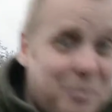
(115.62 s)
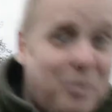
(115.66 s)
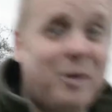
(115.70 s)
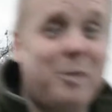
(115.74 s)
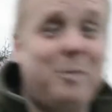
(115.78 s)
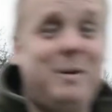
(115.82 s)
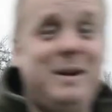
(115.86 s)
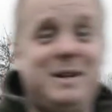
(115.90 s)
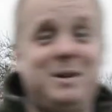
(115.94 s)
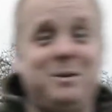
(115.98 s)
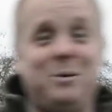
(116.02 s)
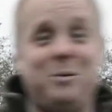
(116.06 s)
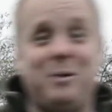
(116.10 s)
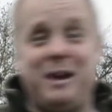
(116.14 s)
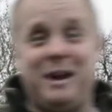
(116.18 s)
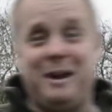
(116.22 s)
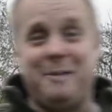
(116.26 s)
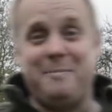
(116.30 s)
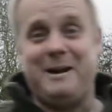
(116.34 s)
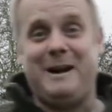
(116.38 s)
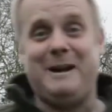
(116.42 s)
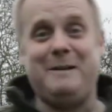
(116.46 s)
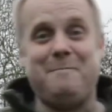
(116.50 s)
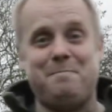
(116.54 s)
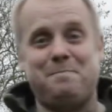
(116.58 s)
what are we talking
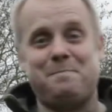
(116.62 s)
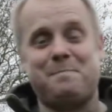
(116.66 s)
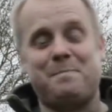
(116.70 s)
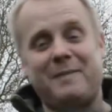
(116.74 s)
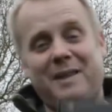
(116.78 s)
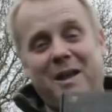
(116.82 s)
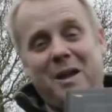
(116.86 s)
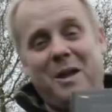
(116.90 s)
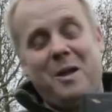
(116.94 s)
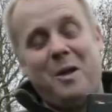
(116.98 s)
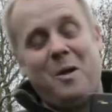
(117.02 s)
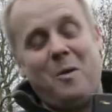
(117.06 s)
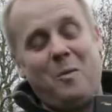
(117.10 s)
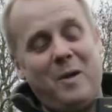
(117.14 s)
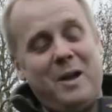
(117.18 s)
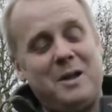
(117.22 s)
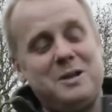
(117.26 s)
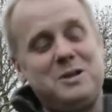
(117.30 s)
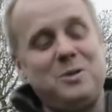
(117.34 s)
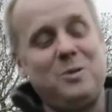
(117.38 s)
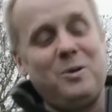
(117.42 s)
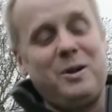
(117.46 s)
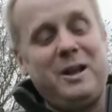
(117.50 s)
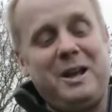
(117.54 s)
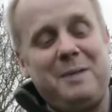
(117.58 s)
about? We are
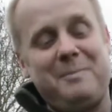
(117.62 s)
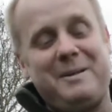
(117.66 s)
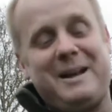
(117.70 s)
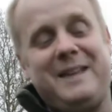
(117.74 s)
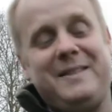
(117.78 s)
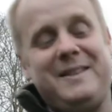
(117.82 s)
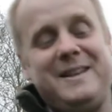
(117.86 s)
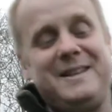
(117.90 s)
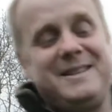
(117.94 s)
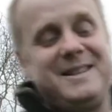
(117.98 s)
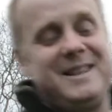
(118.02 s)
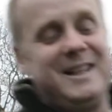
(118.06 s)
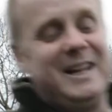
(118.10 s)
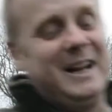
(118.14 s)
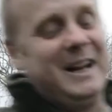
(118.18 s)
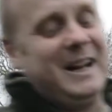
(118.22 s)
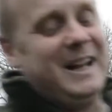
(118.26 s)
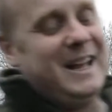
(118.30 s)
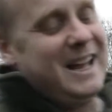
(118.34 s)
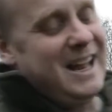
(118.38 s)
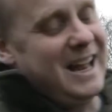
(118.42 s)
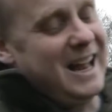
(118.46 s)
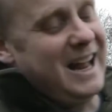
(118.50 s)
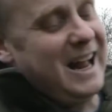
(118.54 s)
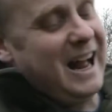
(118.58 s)
talking about this thing,
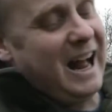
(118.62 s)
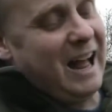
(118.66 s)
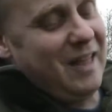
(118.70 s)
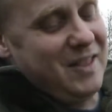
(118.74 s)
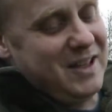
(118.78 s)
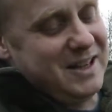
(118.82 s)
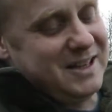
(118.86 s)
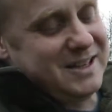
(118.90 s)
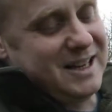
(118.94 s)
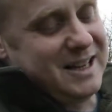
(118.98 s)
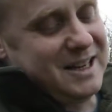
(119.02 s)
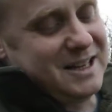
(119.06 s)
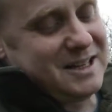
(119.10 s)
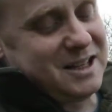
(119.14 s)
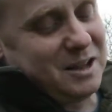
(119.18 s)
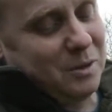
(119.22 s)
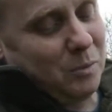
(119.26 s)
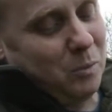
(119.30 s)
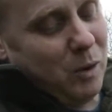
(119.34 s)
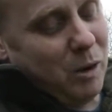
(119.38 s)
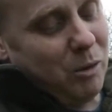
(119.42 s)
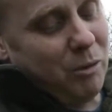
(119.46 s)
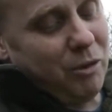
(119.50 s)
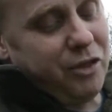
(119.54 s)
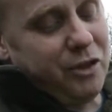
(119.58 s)
and this is the
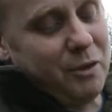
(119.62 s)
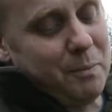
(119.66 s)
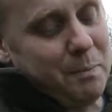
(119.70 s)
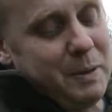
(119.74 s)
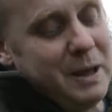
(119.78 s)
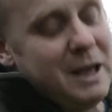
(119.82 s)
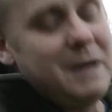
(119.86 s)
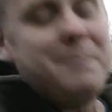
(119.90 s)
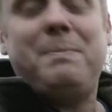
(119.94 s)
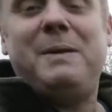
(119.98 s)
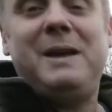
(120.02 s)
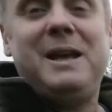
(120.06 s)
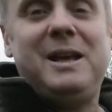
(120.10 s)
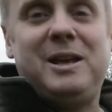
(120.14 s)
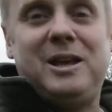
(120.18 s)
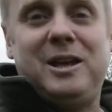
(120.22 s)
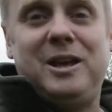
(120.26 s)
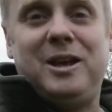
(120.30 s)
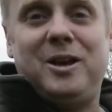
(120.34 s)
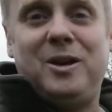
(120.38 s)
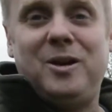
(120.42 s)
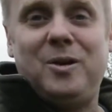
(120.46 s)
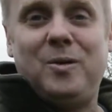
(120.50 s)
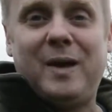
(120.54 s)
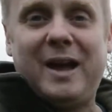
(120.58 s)
Walther
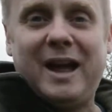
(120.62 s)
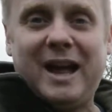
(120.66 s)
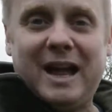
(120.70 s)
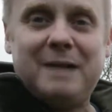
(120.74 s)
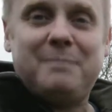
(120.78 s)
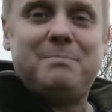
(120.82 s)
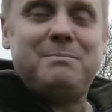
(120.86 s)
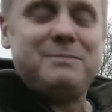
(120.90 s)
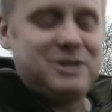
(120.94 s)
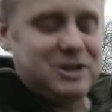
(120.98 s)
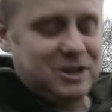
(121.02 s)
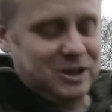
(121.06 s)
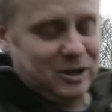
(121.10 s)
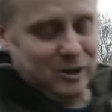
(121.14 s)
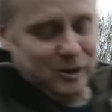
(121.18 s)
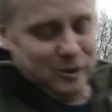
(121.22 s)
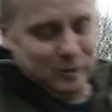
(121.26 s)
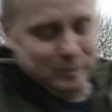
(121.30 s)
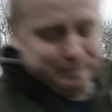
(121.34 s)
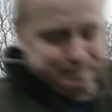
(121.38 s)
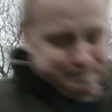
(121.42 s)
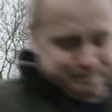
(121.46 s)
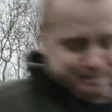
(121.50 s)
PPQ M2,